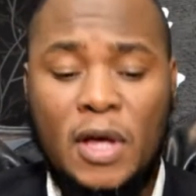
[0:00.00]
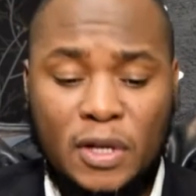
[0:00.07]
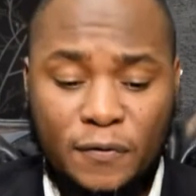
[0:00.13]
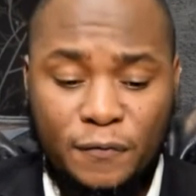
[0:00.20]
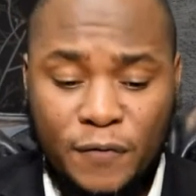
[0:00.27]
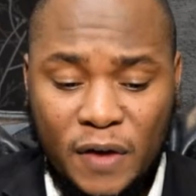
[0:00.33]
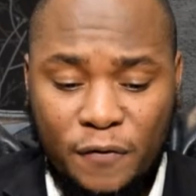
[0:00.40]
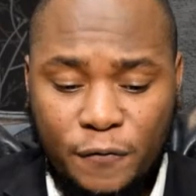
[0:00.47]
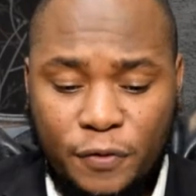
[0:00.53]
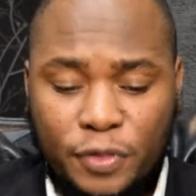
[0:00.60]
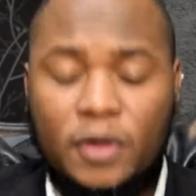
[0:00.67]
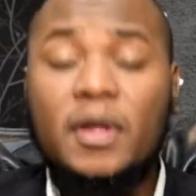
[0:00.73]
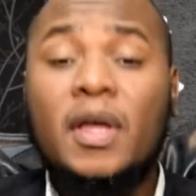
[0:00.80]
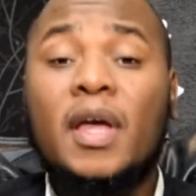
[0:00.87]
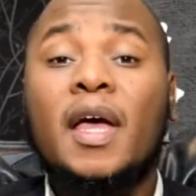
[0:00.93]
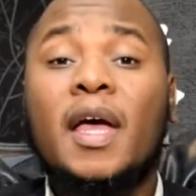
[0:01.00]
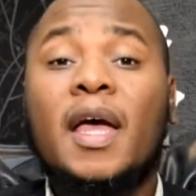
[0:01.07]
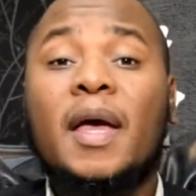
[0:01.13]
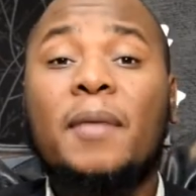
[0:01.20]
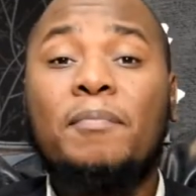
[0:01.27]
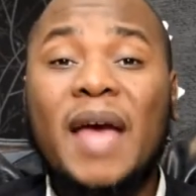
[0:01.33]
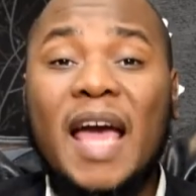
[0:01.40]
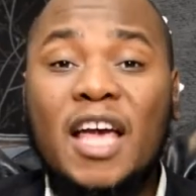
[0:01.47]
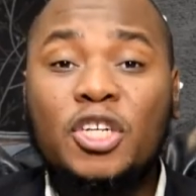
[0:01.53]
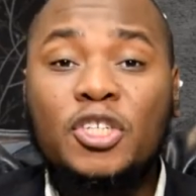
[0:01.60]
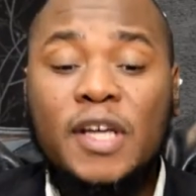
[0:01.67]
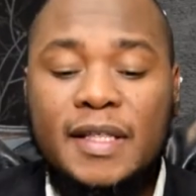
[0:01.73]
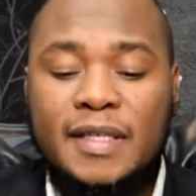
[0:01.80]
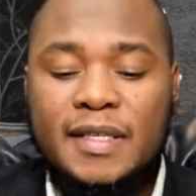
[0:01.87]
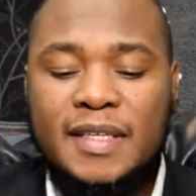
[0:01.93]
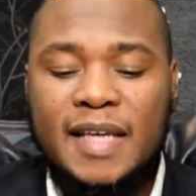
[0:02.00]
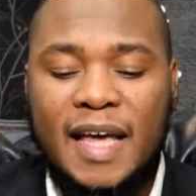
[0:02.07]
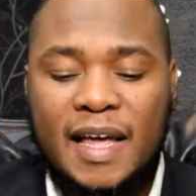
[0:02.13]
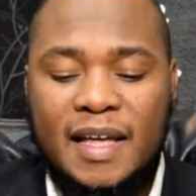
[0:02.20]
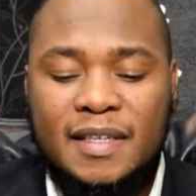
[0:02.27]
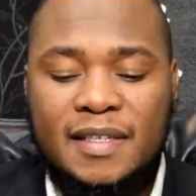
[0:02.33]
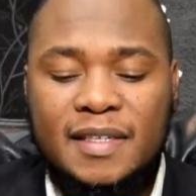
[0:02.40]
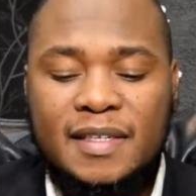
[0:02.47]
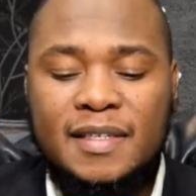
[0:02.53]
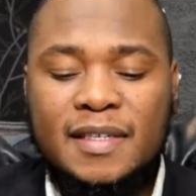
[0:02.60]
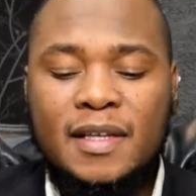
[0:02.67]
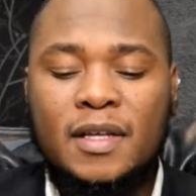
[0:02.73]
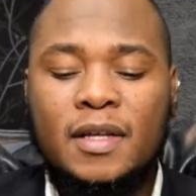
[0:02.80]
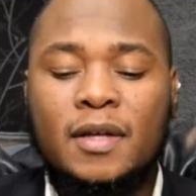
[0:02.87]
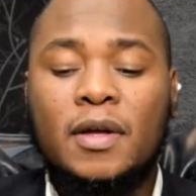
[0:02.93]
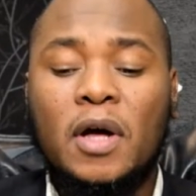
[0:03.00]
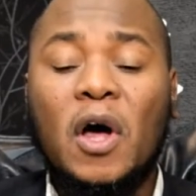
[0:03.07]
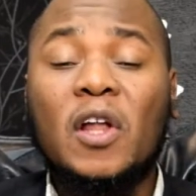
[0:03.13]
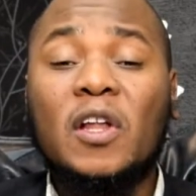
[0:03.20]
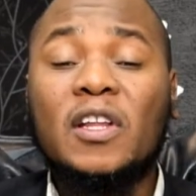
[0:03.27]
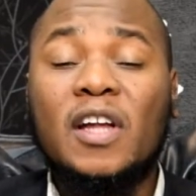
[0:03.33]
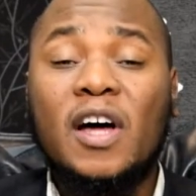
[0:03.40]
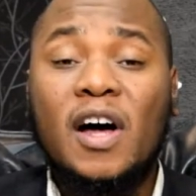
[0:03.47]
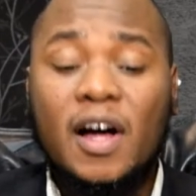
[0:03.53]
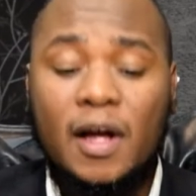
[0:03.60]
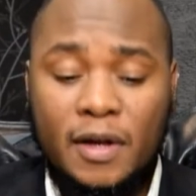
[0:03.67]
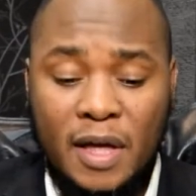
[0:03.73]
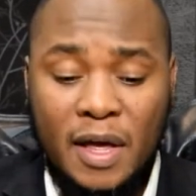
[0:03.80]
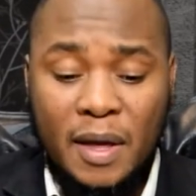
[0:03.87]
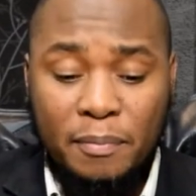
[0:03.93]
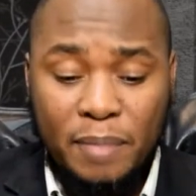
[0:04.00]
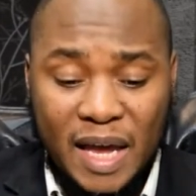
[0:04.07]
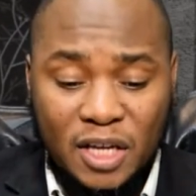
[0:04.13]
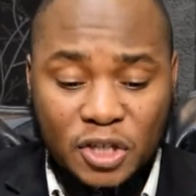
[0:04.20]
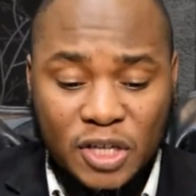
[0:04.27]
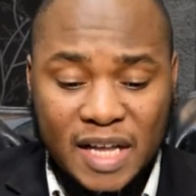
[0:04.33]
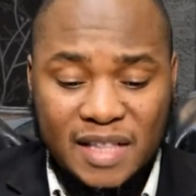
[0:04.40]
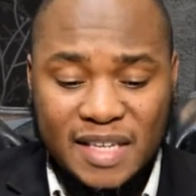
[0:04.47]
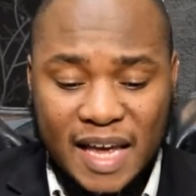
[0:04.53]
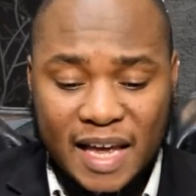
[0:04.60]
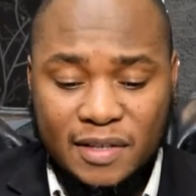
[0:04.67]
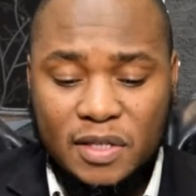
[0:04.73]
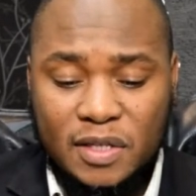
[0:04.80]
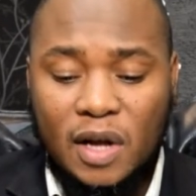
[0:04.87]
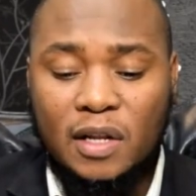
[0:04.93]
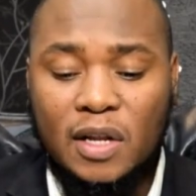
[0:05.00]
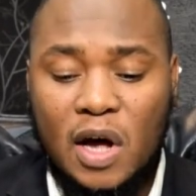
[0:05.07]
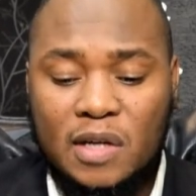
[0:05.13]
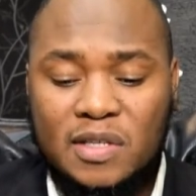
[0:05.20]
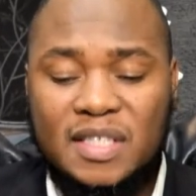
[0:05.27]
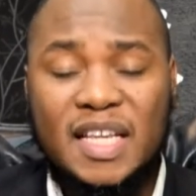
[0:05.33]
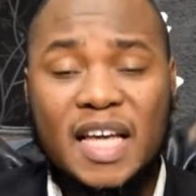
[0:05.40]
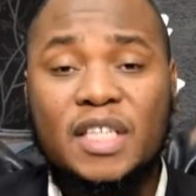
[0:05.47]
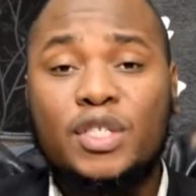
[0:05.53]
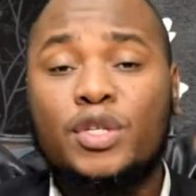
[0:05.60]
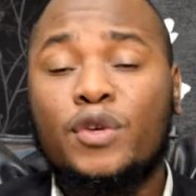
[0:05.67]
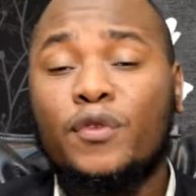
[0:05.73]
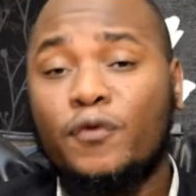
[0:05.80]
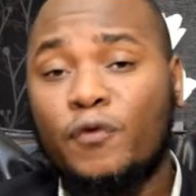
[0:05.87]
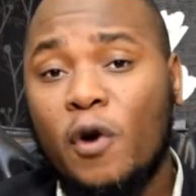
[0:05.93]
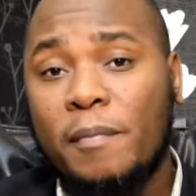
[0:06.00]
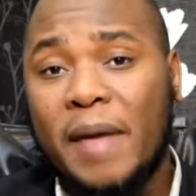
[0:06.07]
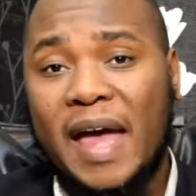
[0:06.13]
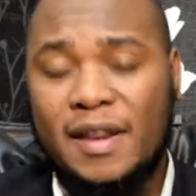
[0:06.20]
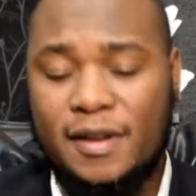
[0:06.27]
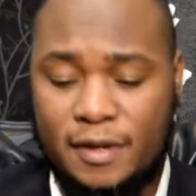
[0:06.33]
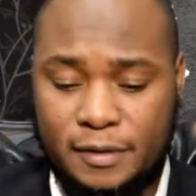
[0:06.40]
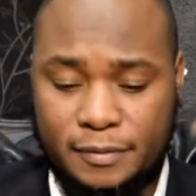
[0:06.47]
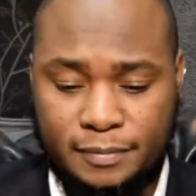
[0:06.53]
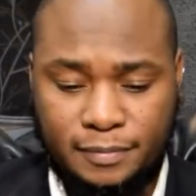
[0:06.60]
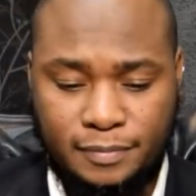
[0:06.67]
The fifth, patience is Allah's test for man.